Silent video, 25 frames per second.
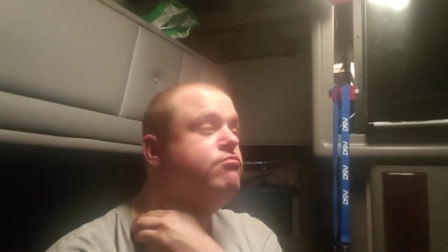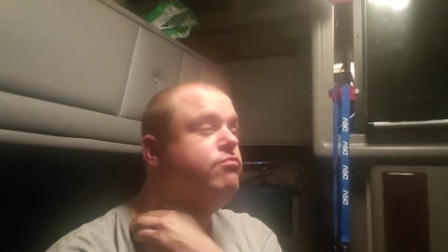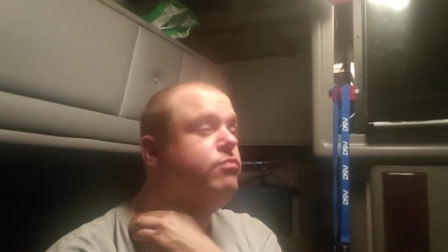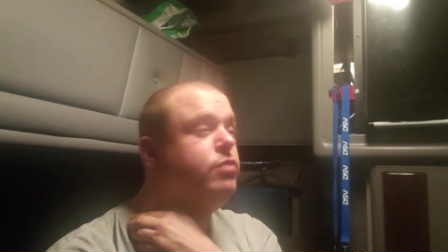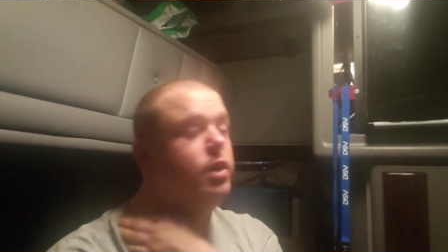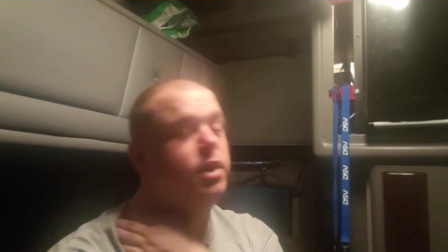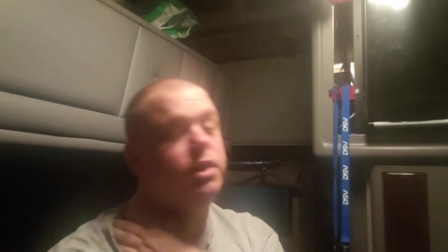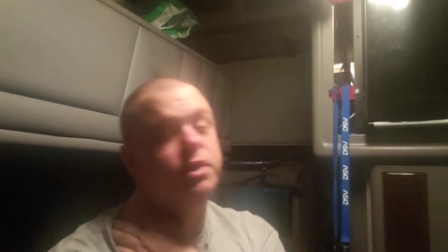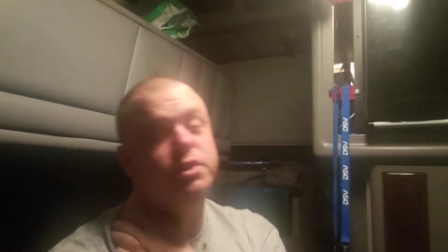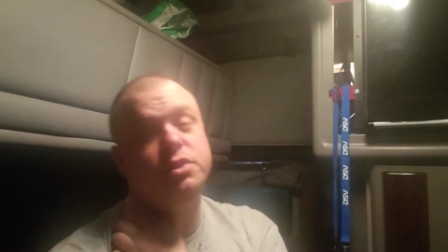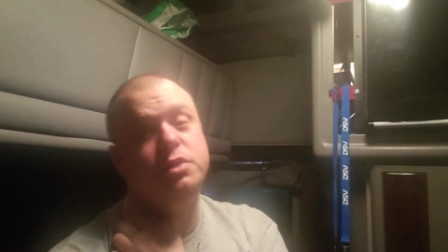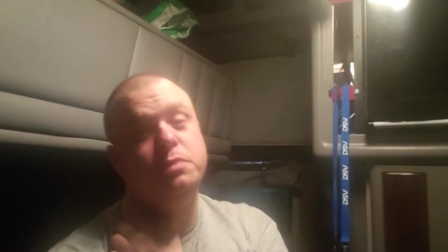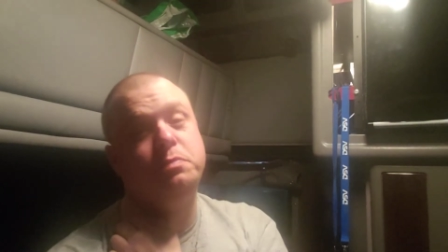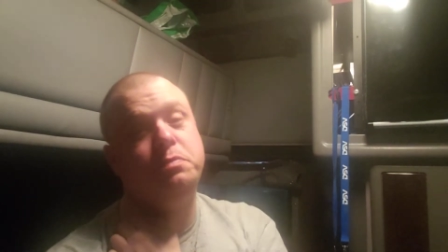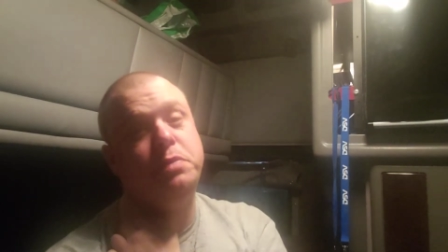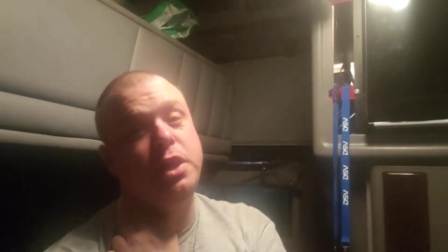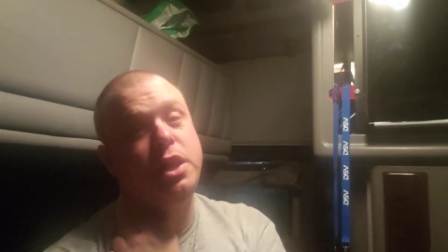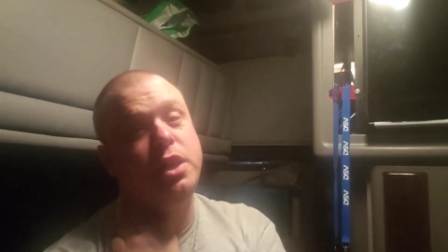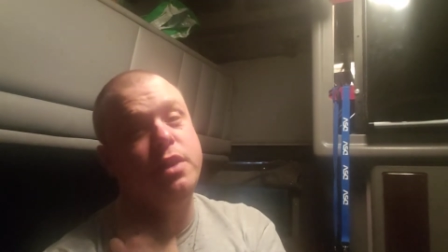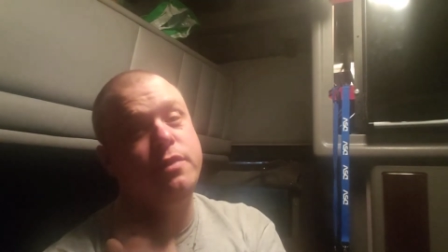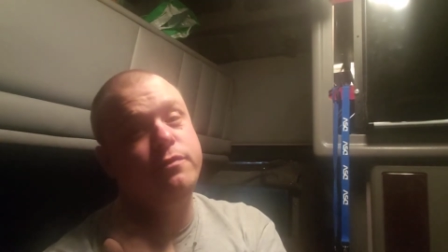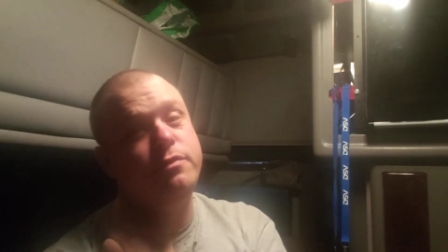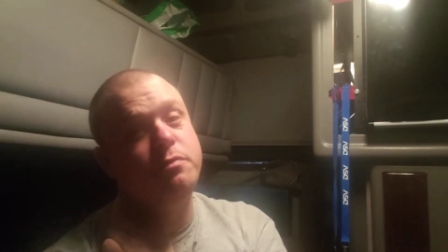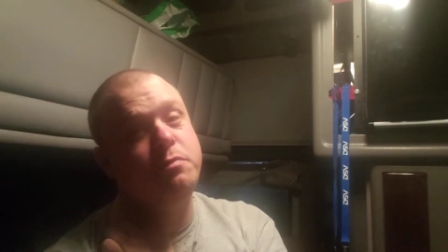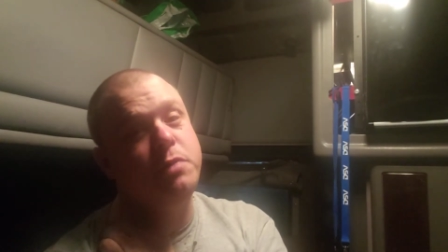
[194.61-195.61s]
plus they're
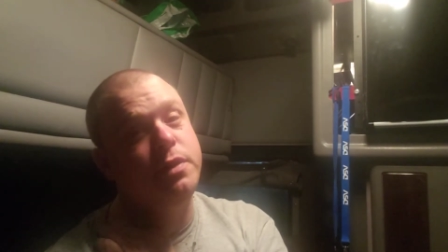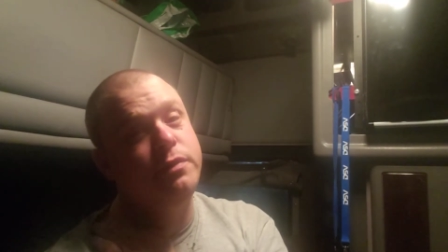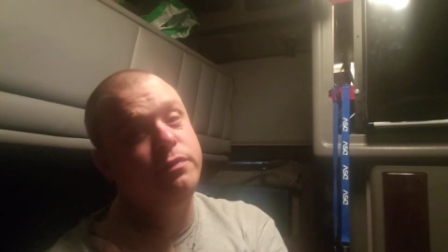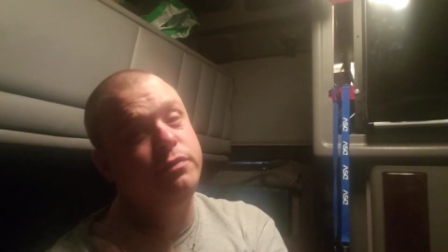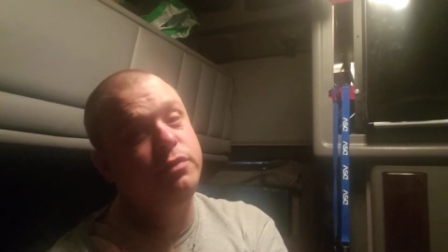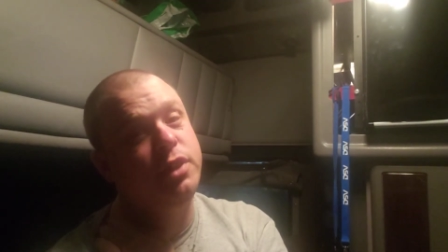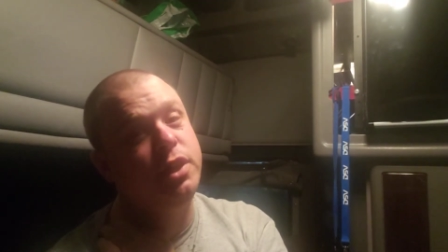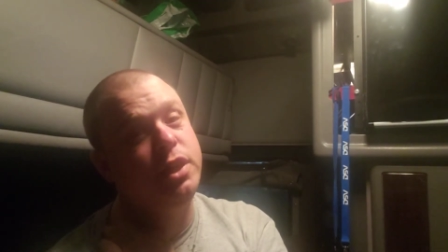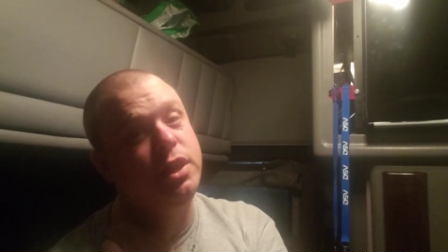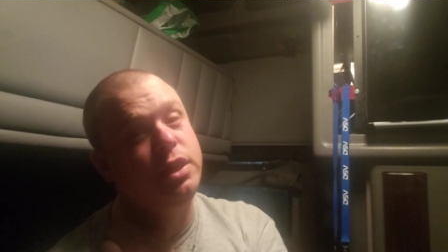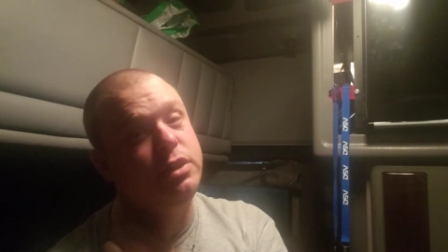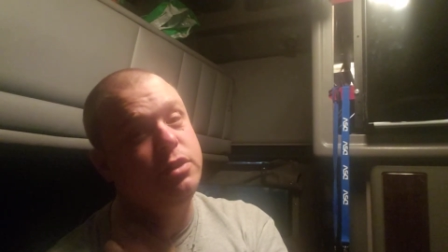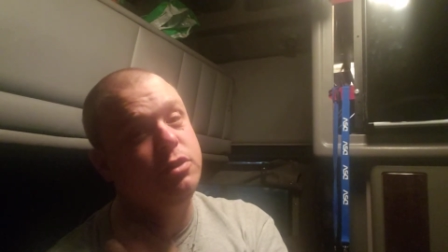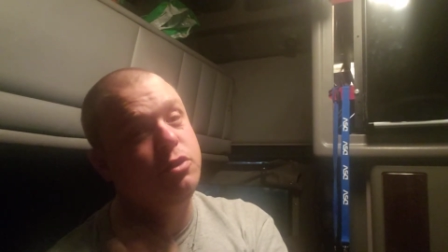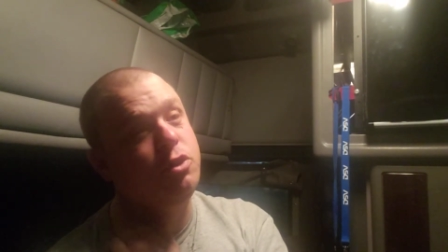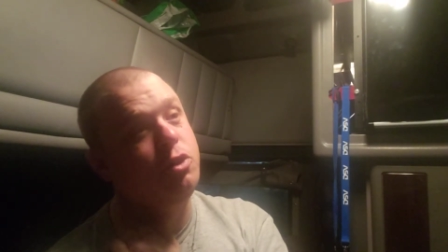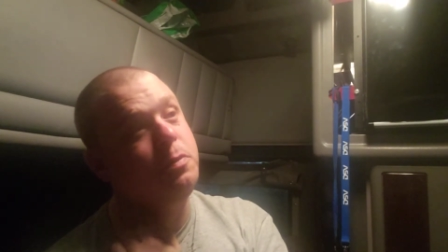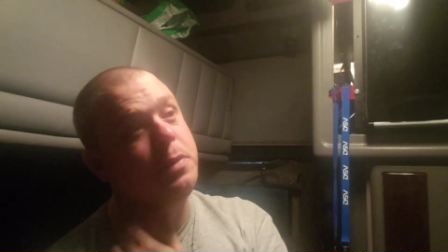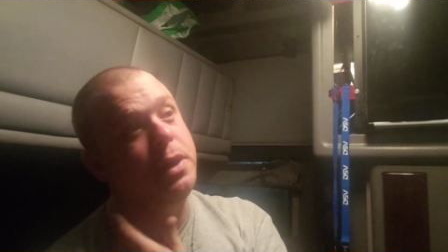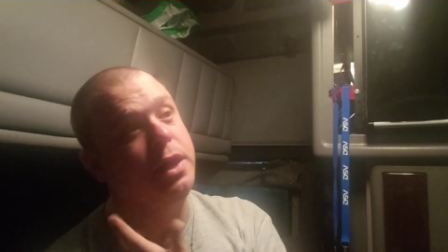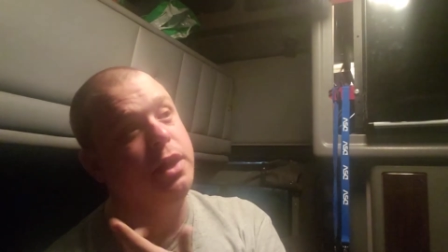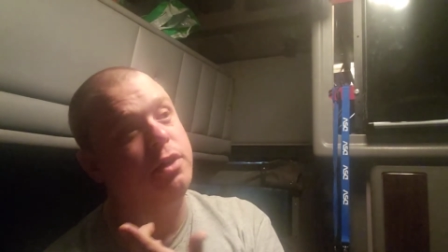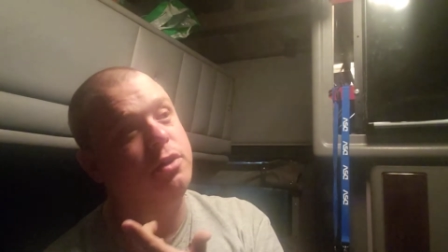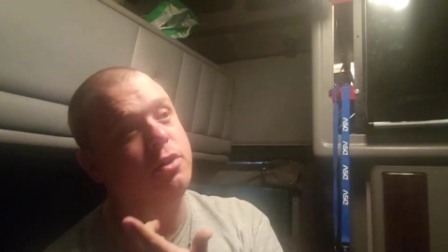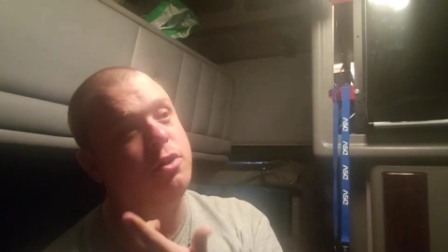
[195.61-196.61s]
paying for my flight to go
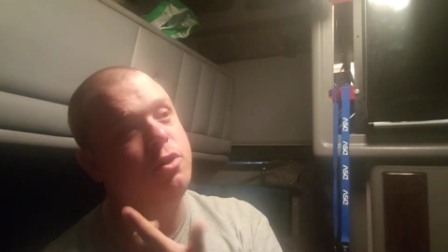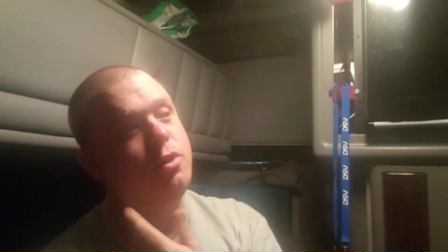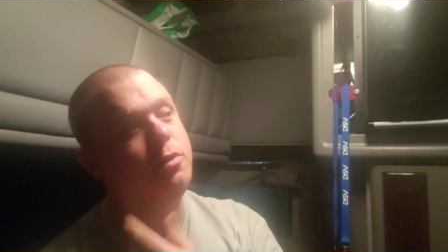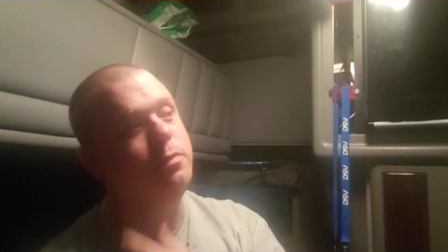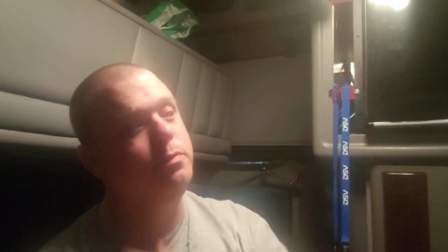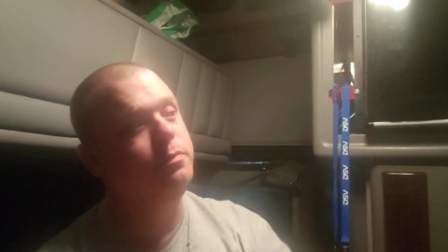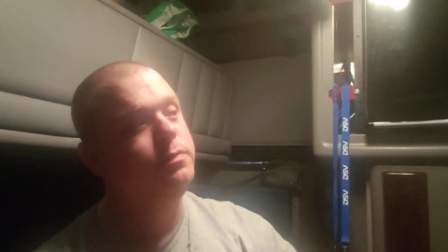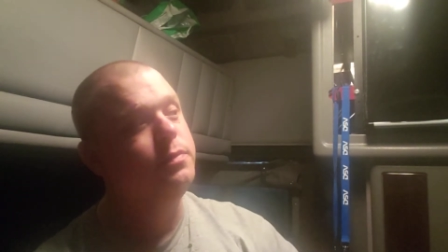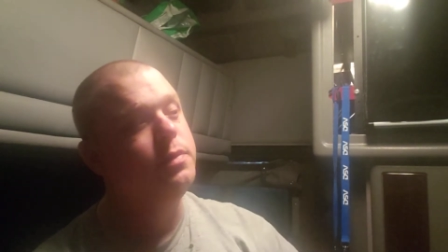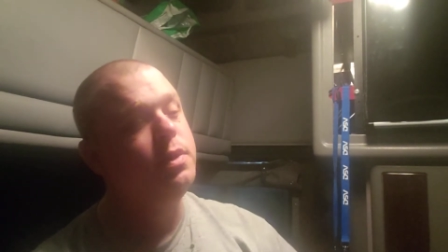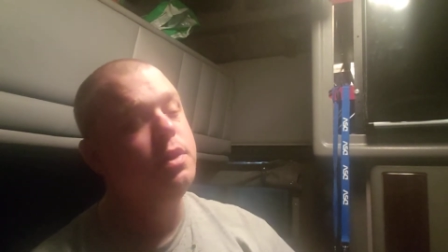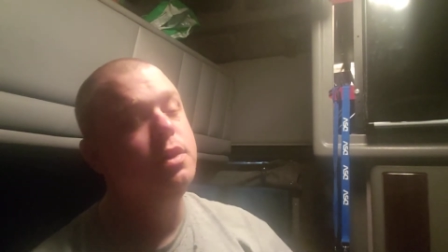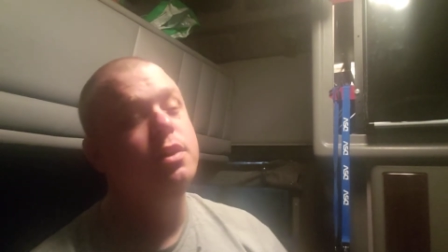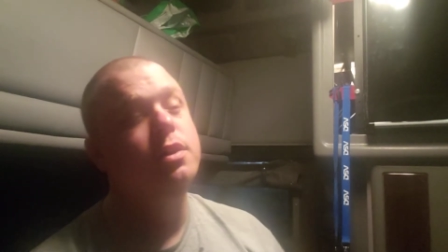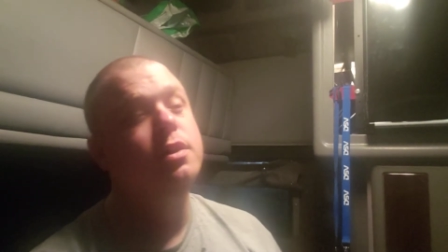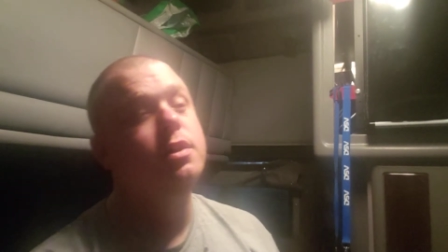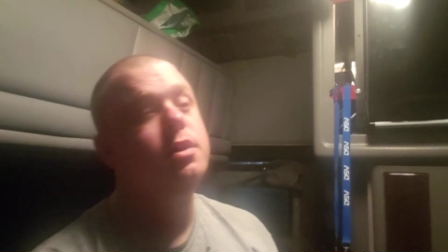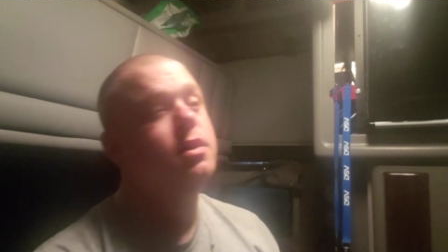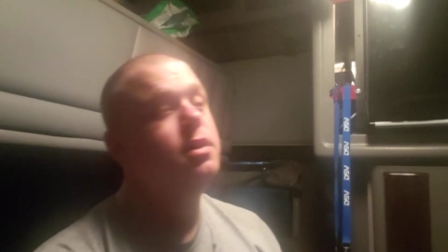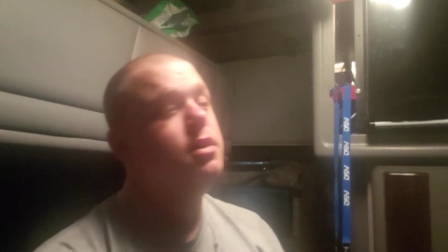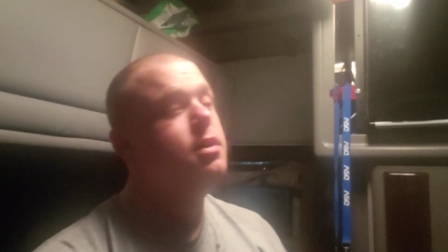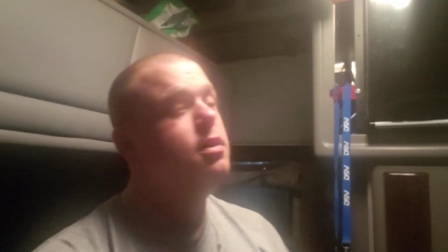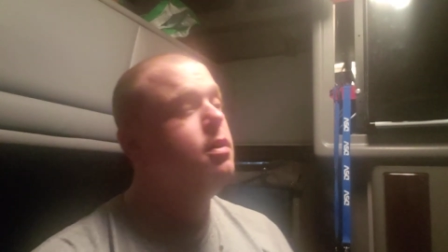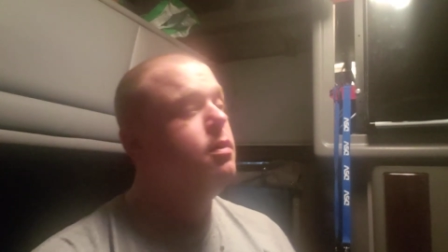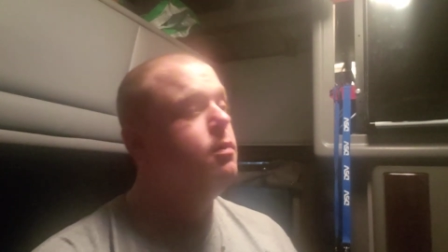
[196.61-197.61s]
back home.
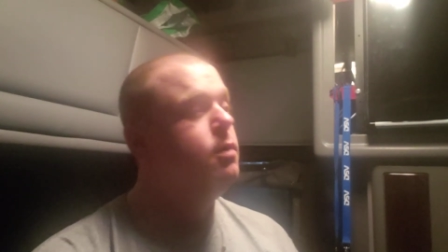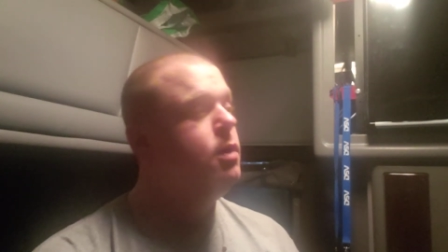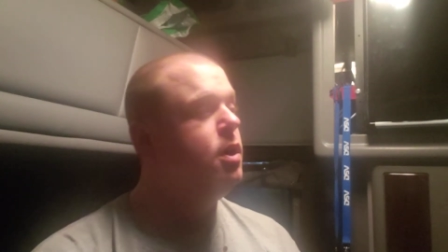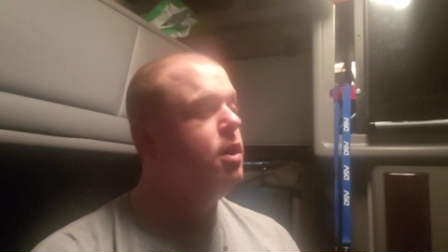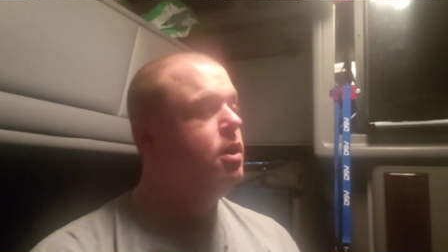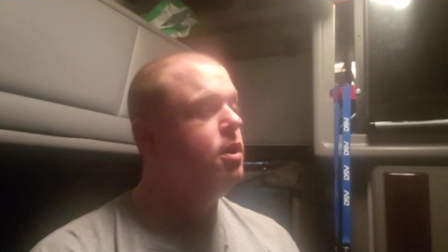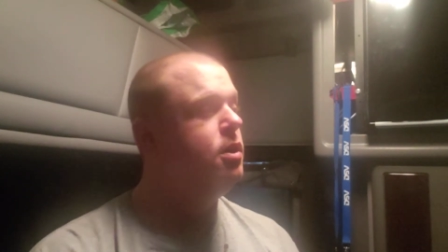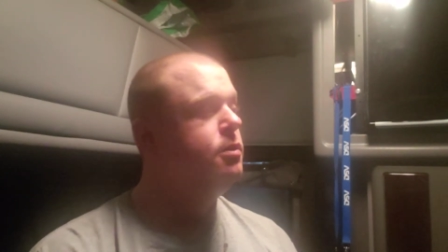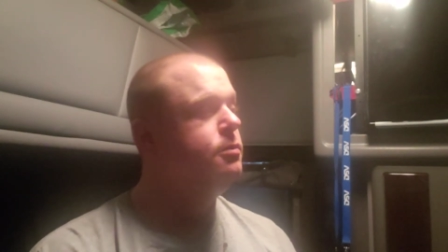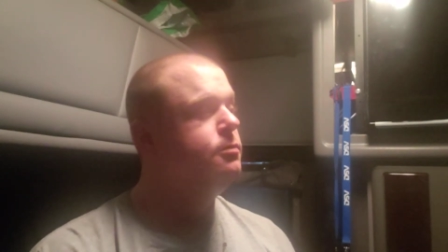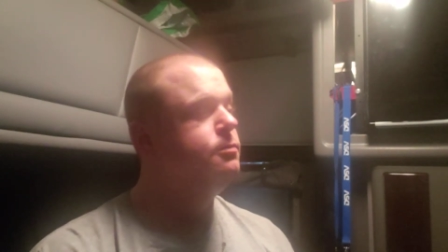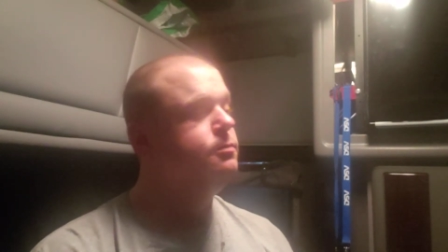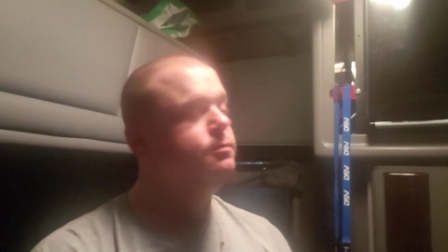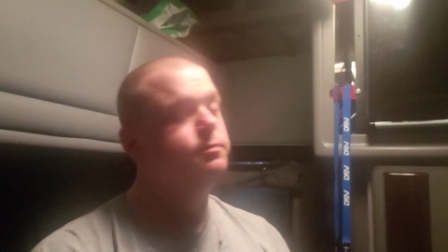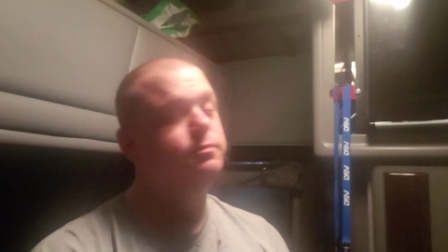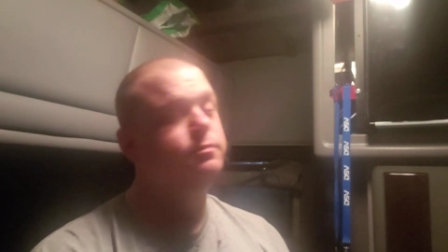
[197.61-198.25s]
Well,